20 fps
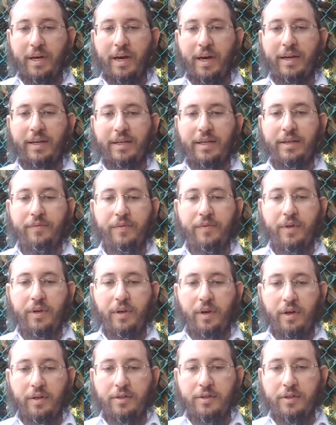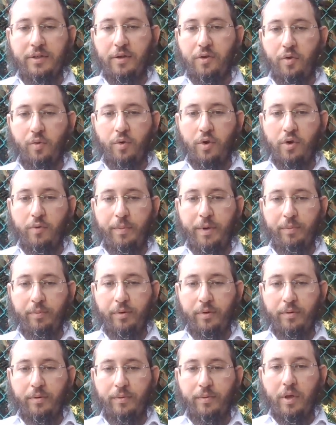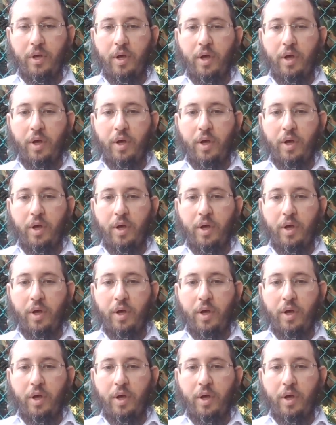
God gifted us, the Jewish people,